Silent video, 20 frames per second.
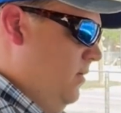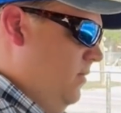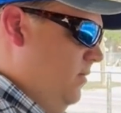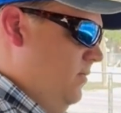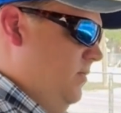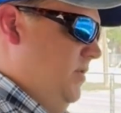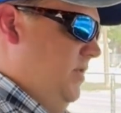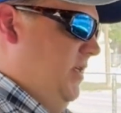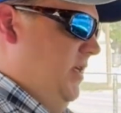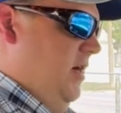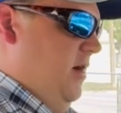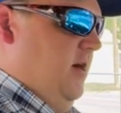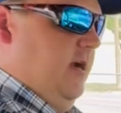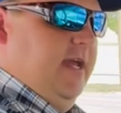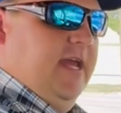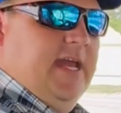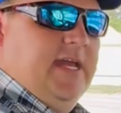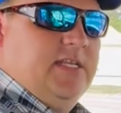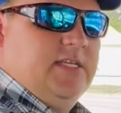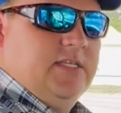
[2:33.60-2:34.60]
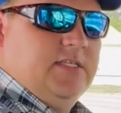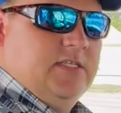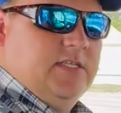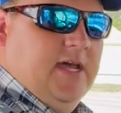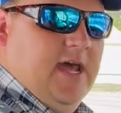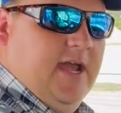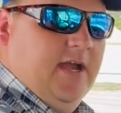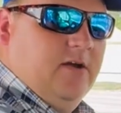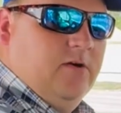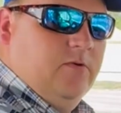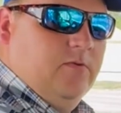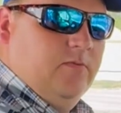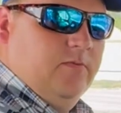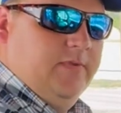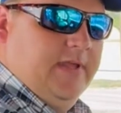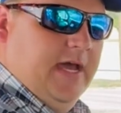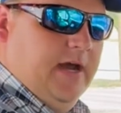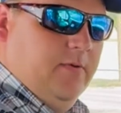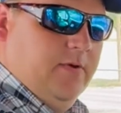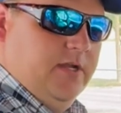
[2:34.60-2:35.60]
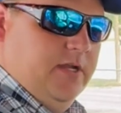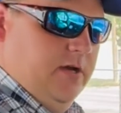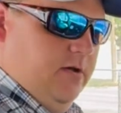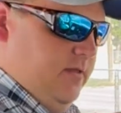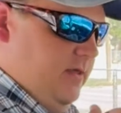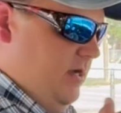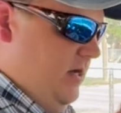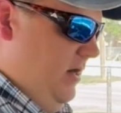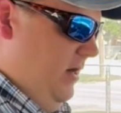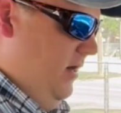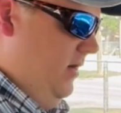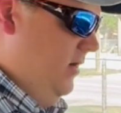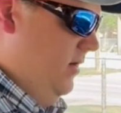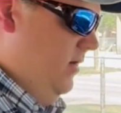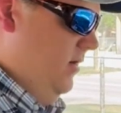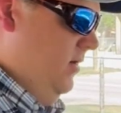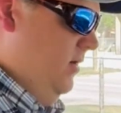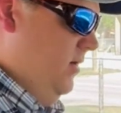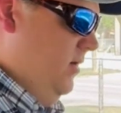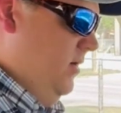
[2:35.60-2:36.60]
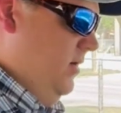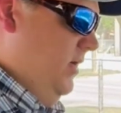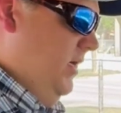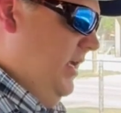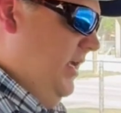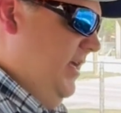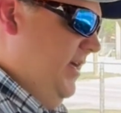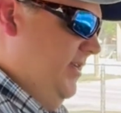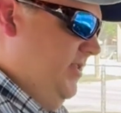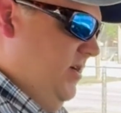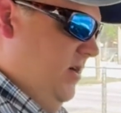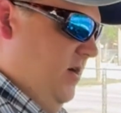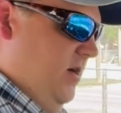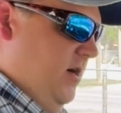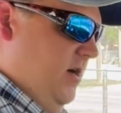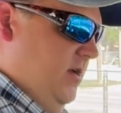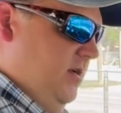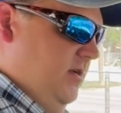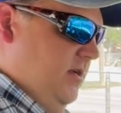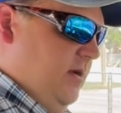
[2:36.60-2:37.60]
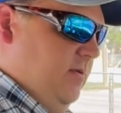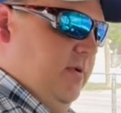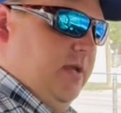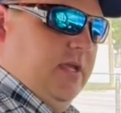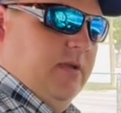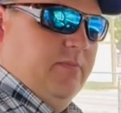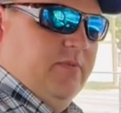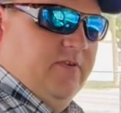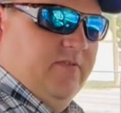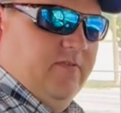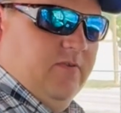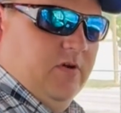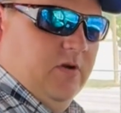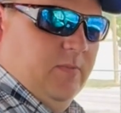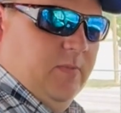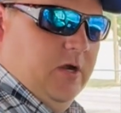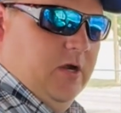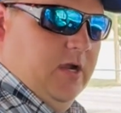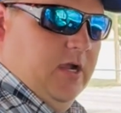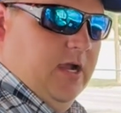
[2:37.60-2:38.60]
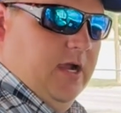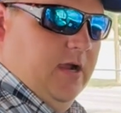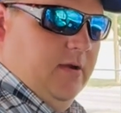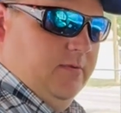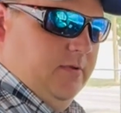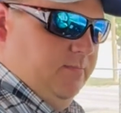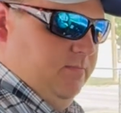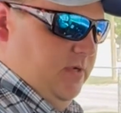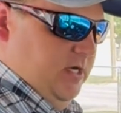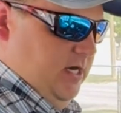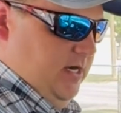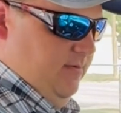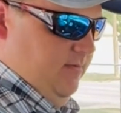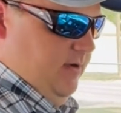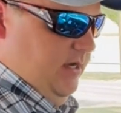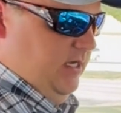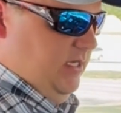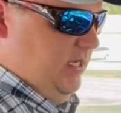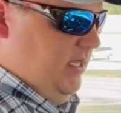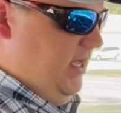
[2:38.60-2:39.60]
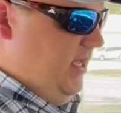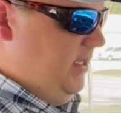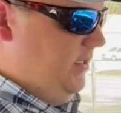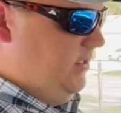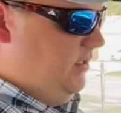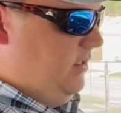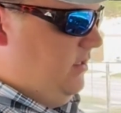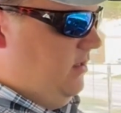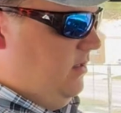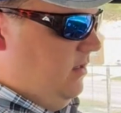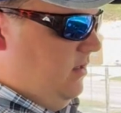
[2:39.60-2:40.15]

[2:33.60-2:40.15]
We see our gauges cycle. Now we know that our key is on and we can perform our air brake test.